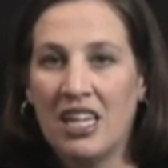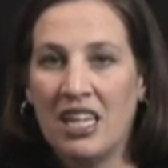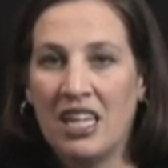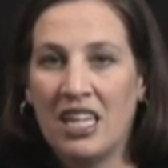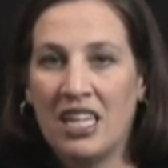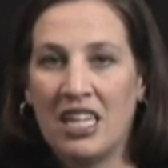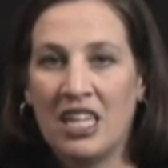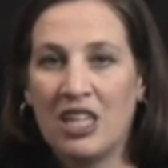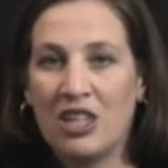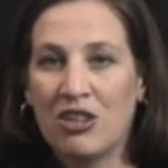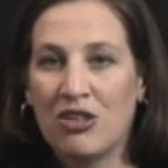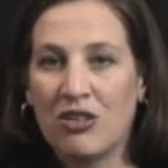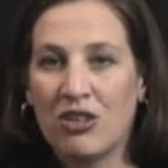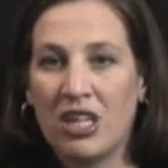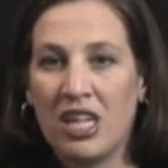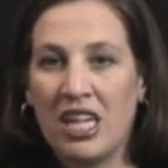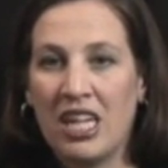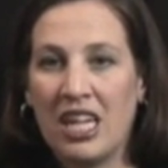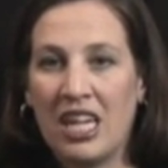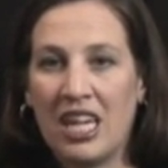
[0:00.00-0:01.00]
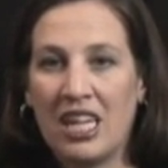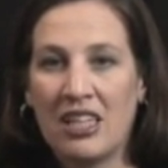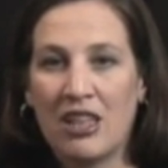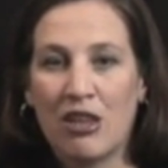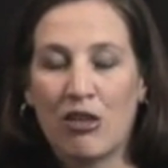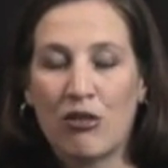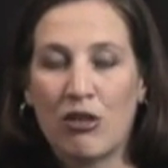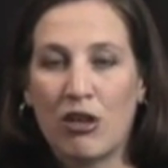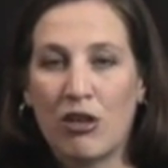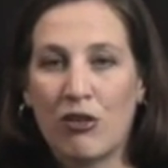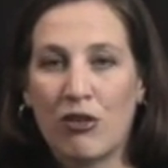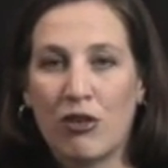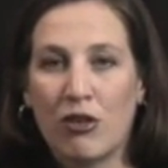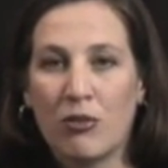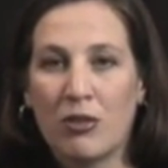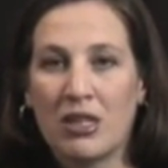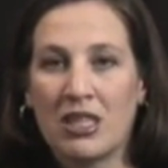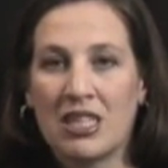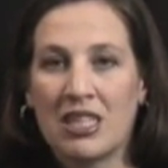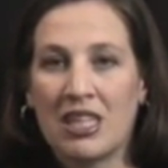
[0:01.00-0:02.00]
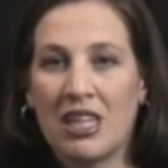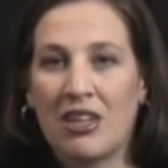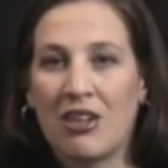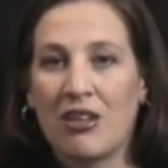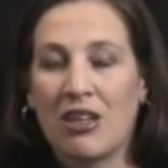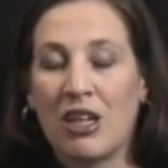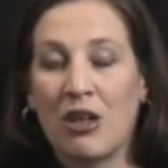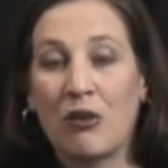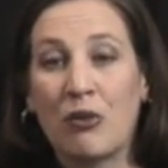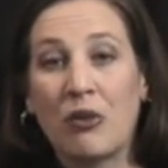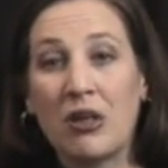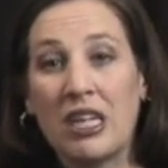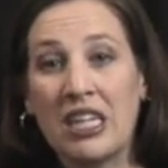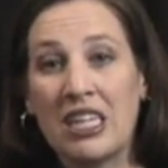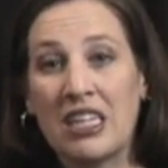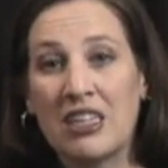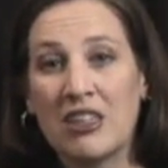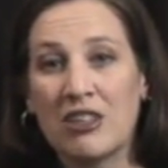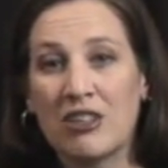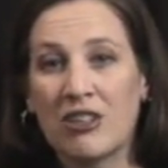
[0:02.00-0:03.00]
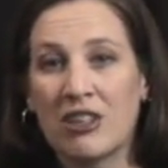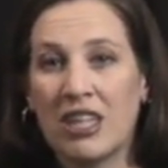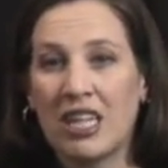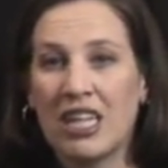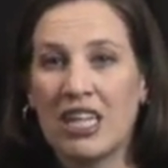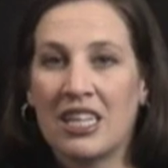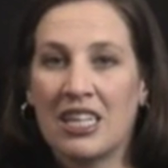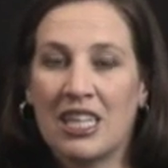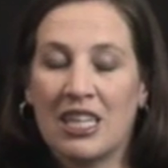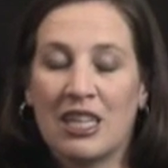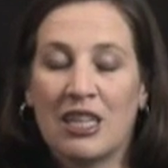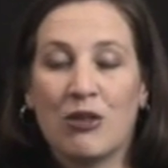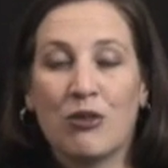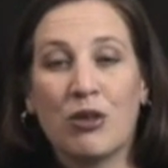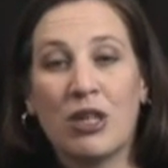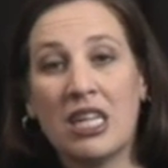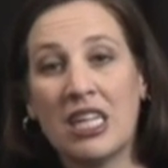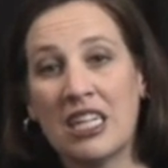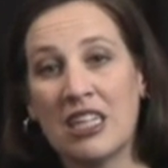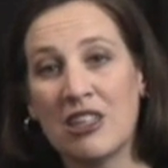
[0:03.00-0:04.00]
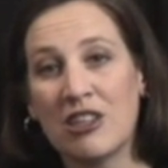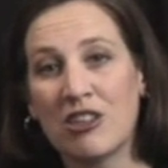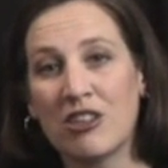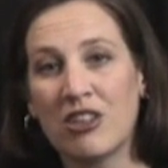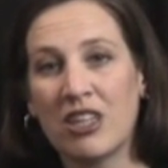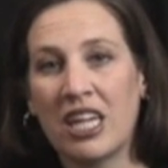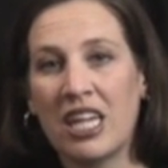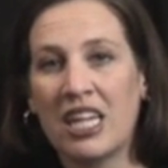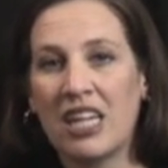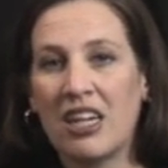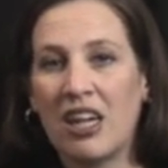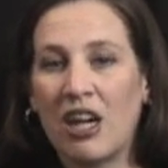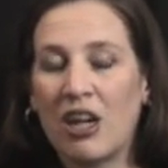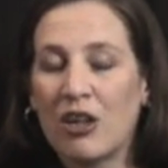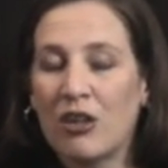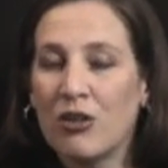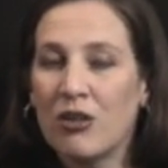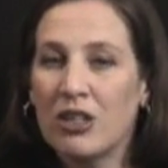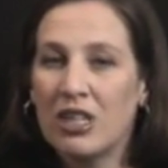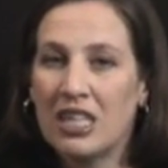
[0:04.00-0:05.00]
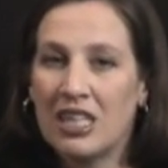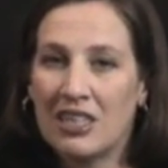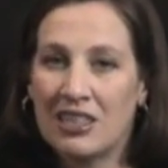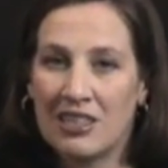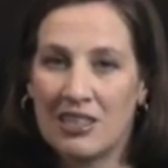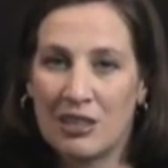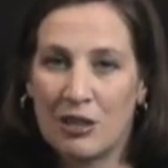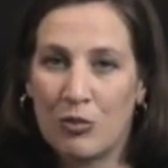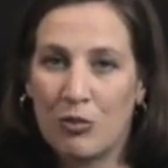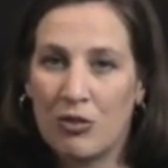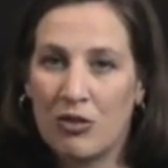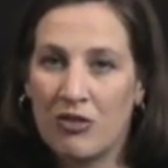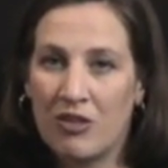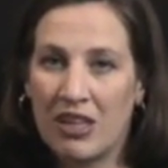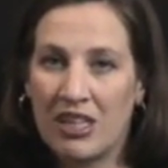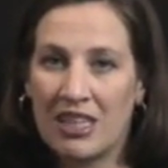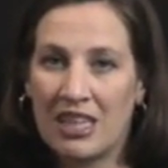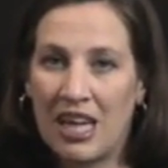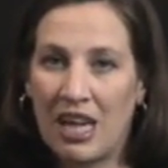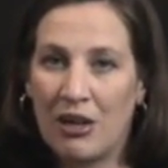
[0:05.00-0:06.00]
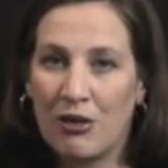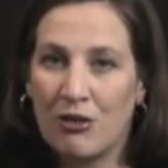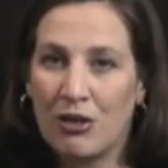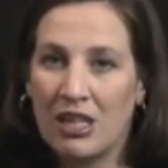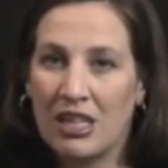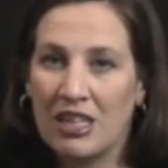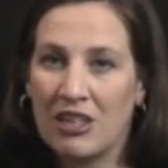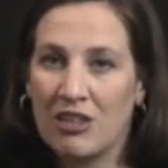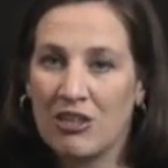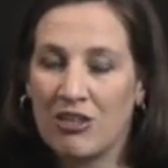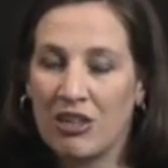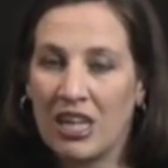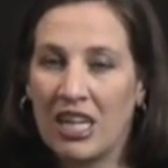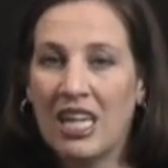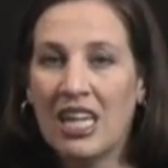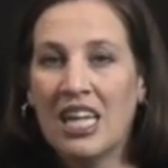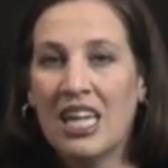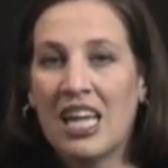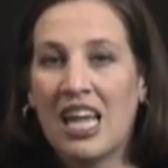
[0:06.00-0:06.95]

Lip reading: an injury and 3 or 4 months later they re-injure it and then re-injure it, and our goal here is to prevent that re-injury.